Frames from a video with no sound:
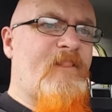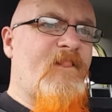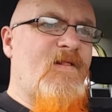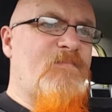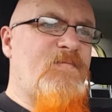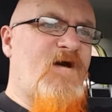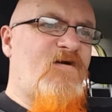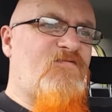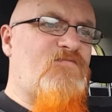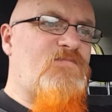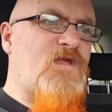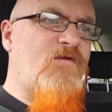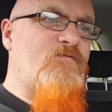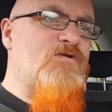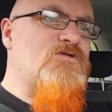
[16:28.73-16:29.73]
apart from
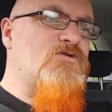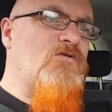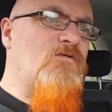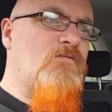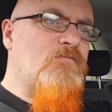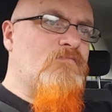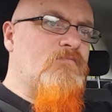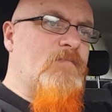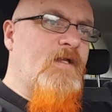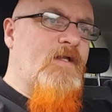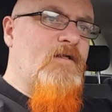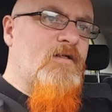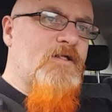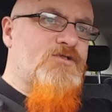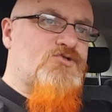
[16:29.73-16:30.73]
the original
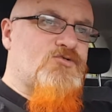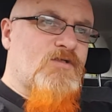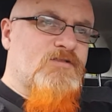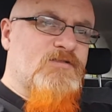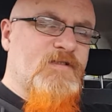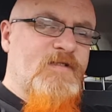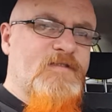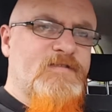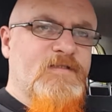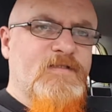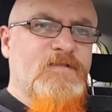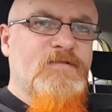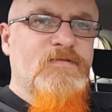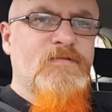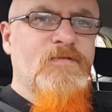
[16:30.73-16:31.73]
English
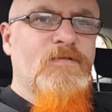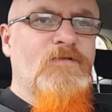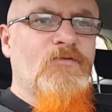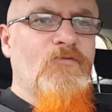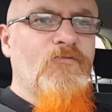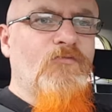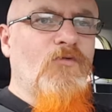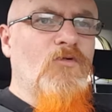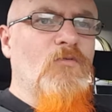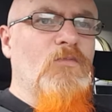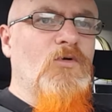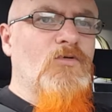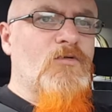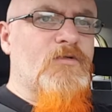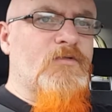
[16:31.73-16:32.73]
translated rule
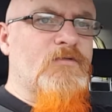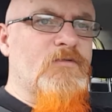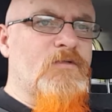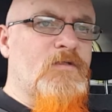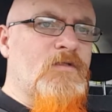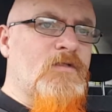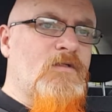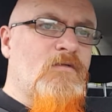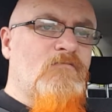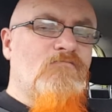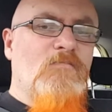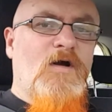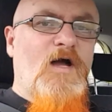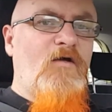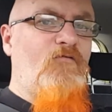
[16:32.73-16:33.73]
book,
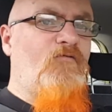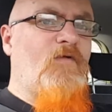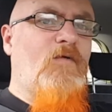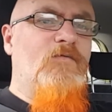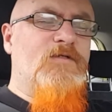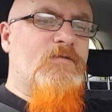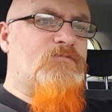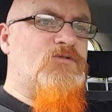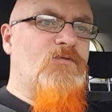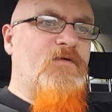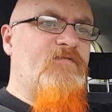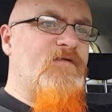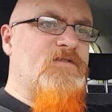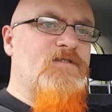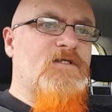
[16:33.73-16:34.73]
I found it
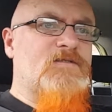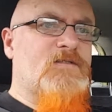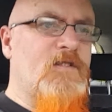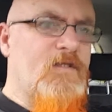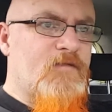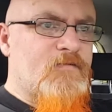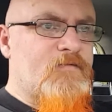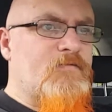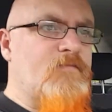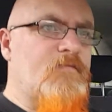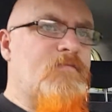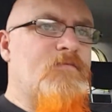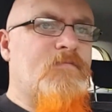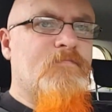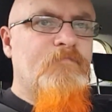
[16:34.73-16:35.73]
absolutely fantastic.
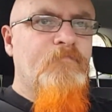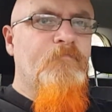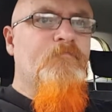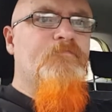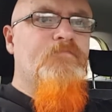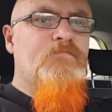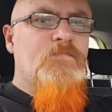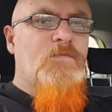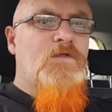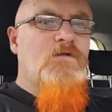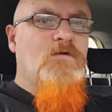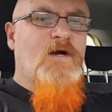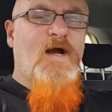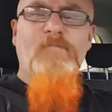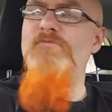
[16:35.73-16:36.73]
You
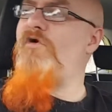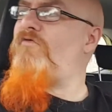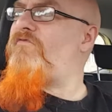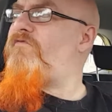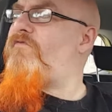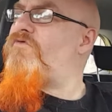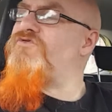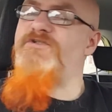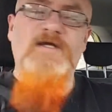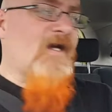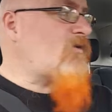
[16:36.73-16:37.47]
know, I'm not fussy. I